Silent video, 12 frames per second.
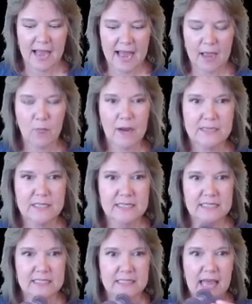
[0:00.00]
I want to
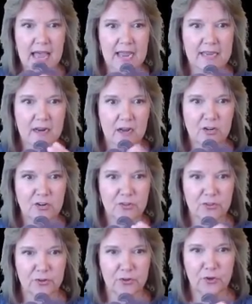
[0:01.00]
slide under
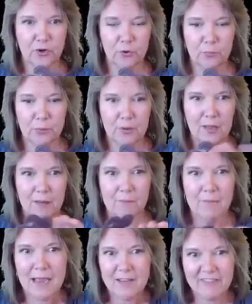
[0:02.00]
the hoop
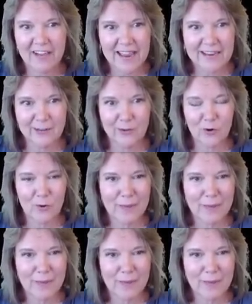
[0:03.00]
my vinyl or